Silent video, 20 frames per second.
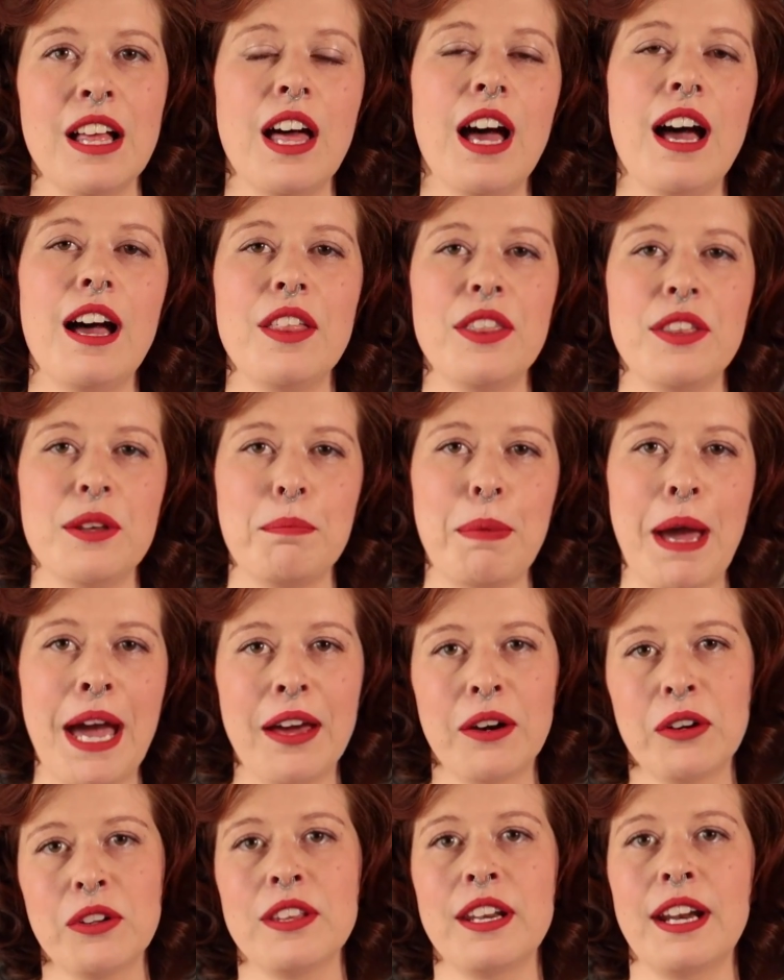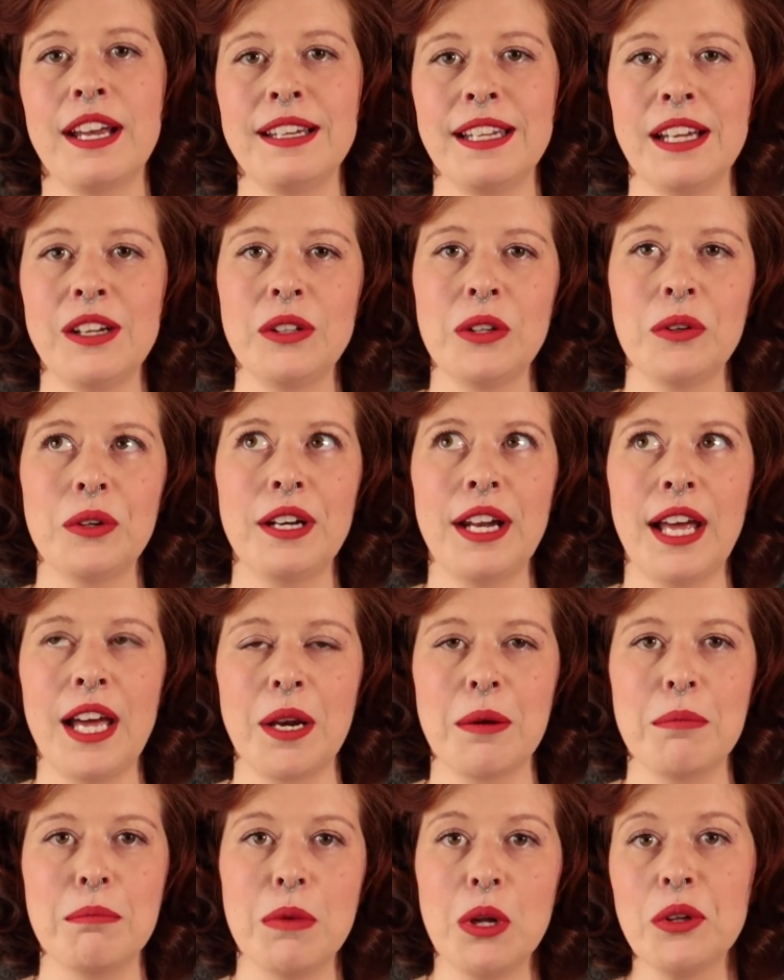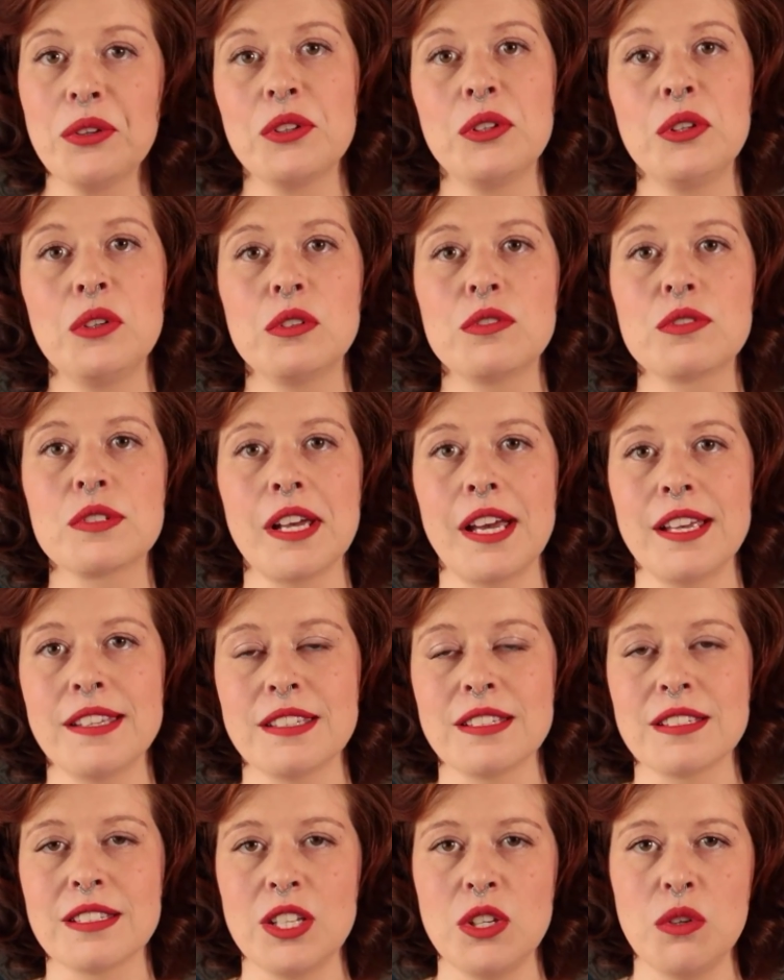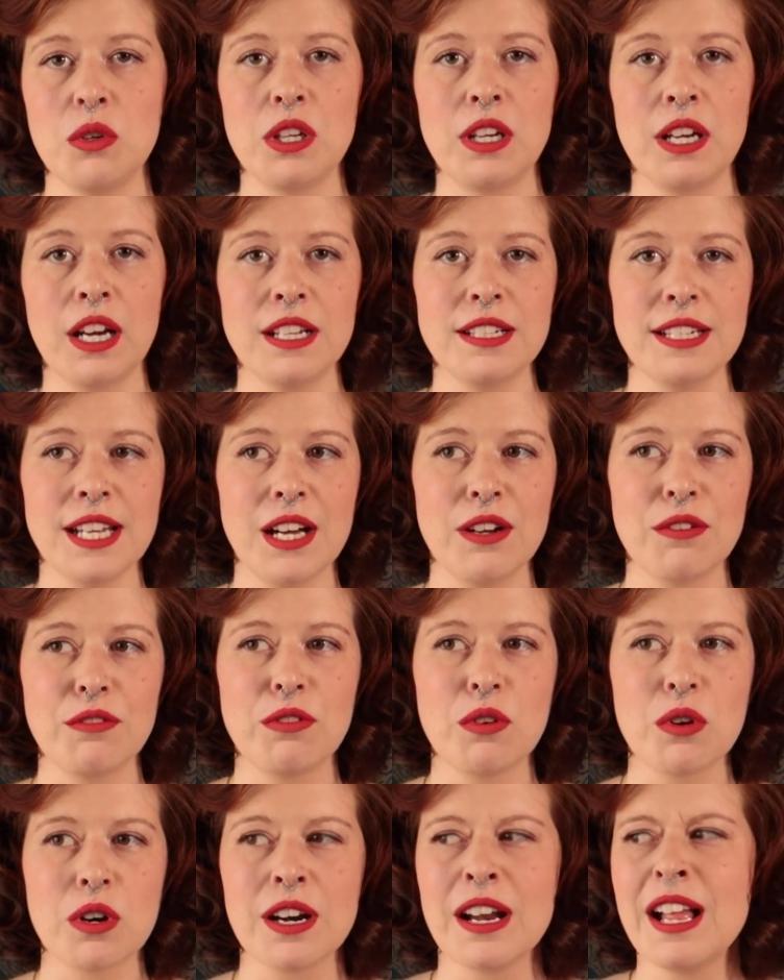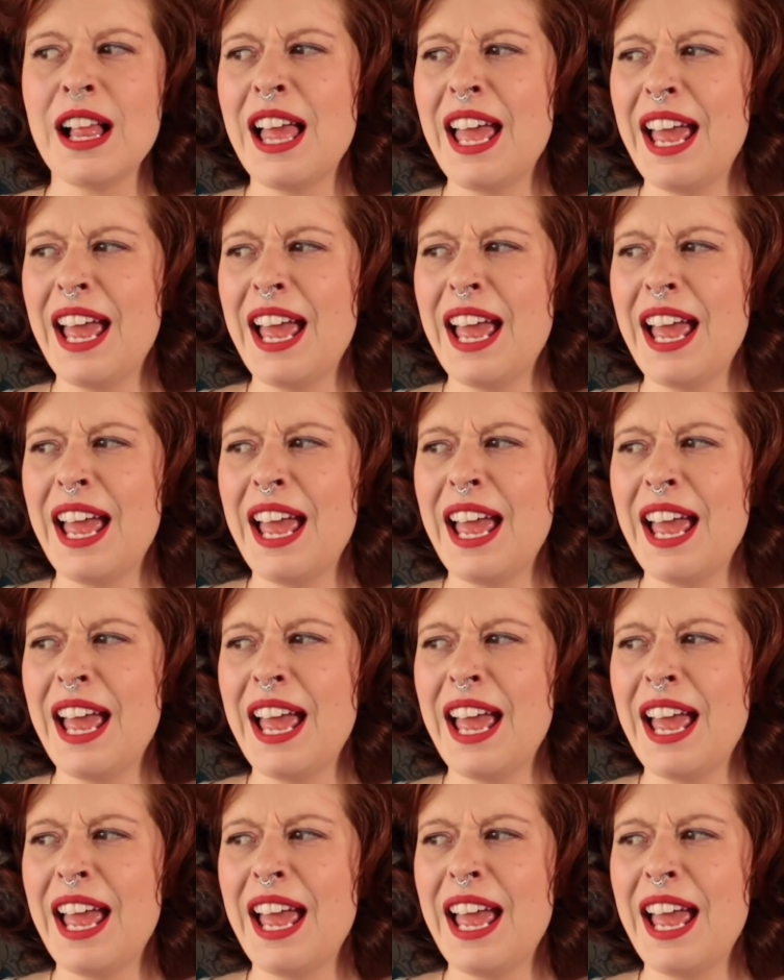The pattern that I downloaded had a multitude of sizes that you could cut down for,